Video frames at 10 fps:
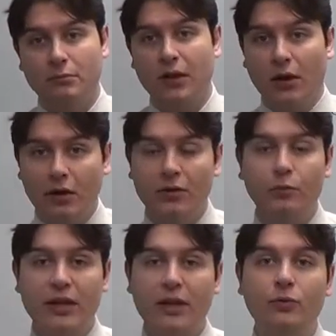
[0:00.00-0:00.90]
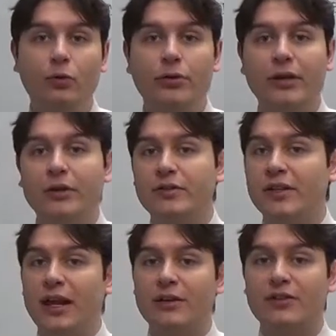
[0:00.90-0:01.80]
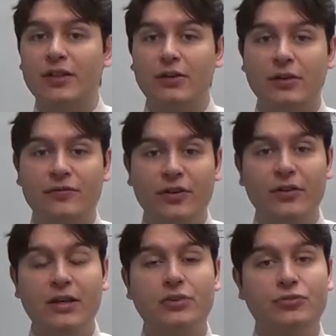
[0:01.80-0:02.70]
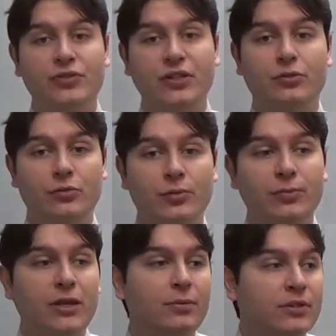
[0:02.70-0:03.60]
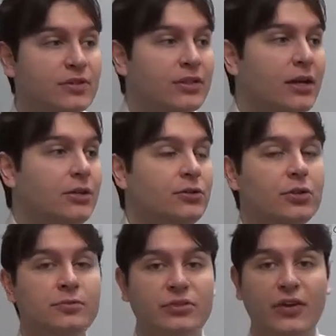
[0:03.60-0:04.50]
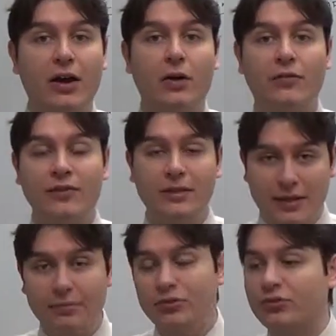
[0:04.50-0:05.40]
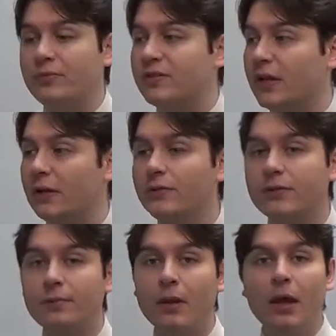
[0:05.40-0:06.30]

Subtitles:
They call them weekend warriors, and they're a very interesting group of people to study in terms of how often they damage themselves.